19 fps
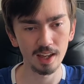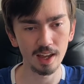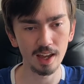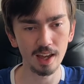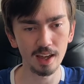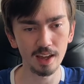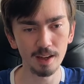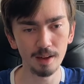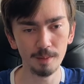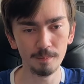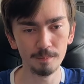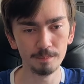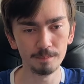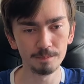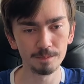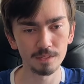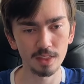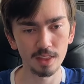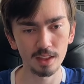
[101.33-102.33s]
I
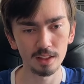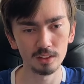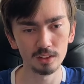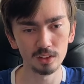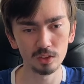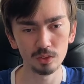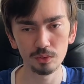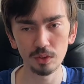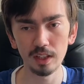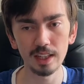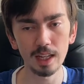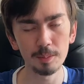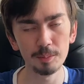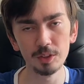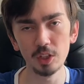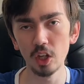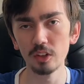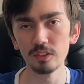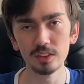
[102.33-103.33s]
just felt like my
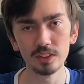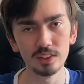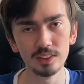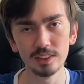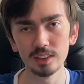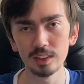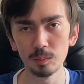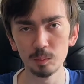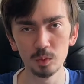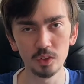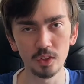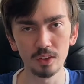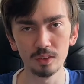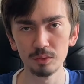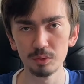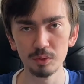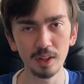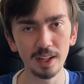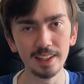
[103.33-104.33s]
nervous system was on
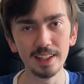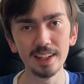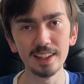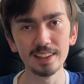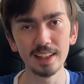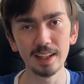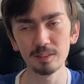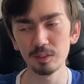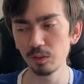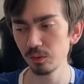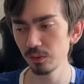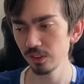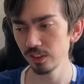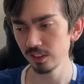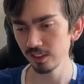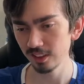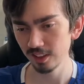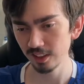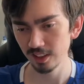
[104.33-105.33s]
fire and everything.